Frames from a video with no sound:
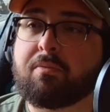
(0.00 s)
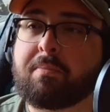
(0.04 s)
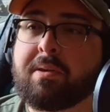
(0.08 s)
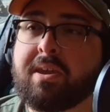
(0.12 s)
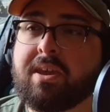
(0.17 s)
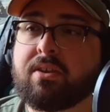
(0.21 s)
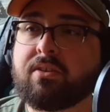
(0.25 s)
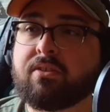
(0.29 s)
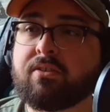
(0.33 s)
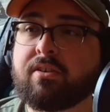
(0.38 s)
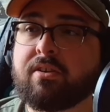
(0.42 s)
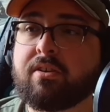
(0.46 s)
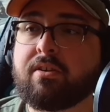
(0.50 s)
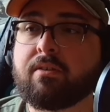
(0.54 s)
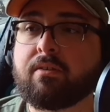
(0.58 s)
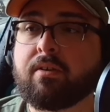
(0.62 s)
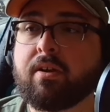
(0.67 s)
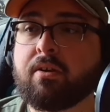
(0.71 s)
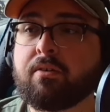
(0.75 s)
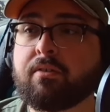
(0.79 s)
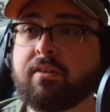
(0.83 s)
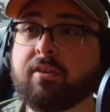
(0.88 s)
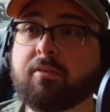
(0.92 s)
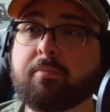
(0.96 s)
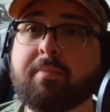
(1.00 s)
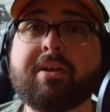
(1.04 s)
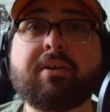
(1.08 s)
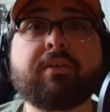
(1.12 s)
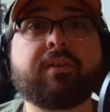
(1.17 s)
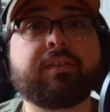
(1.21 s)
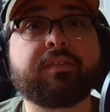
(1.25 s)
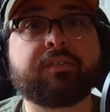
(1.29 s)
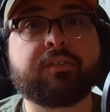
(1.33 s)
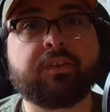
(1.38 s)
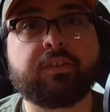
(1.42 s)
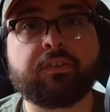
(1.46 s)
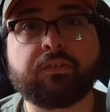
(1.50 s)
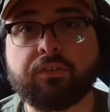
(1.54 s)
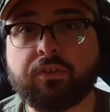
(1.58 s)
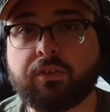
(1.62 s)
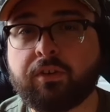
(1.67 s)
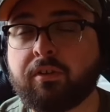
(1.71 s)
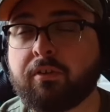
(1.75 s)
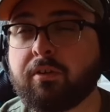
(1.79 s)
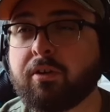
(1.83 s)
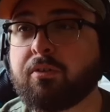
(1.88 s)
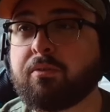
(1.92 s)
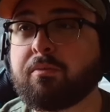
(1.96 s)
speaks to your own
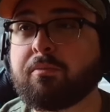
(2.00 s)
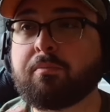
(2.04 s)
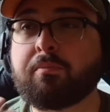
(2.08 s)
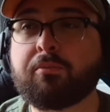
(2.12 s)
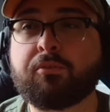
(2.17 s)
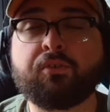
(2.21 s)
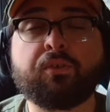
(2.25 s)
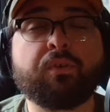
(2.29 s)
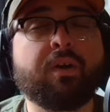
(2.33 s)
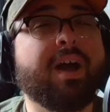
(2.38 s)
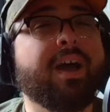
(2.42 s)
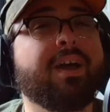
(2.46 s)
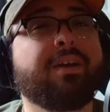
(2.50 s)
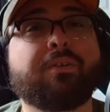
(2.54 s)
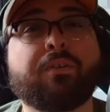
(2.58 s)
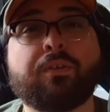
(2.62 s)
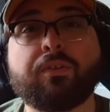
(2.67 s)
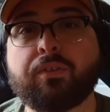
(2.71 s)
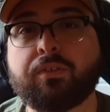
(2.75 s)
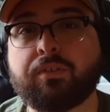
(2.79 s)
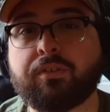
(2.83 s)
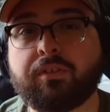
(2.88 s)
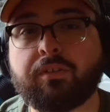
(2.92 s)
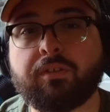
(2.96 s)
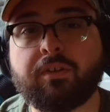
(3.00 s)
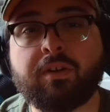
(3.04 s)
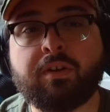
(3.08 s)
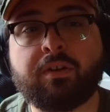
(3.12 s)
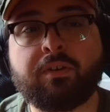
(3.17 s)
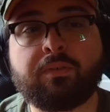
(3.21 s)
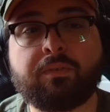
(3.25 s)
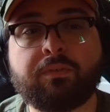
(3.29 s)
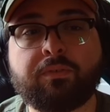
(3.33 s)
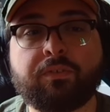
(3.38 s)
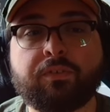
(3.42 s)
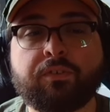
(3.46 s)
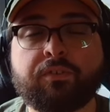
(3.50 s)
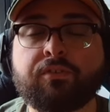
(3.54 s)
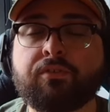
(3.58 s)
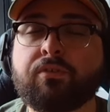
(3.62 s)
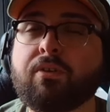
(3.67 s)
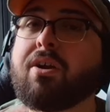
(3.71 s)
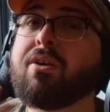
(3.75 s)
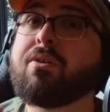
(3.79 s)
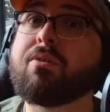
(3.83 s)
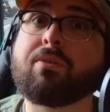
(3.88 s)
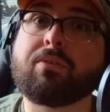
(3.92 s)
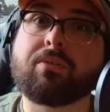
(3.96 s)
experiences or your own trials, your own
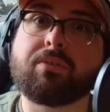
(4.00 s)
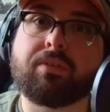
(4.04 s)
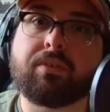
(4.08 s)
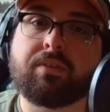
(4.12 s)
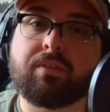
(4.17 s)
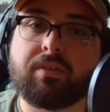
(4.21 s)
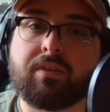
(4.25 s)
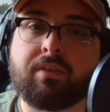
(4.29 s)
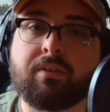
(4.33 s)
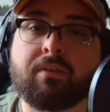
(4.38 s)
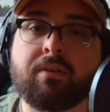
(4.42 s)
struggles,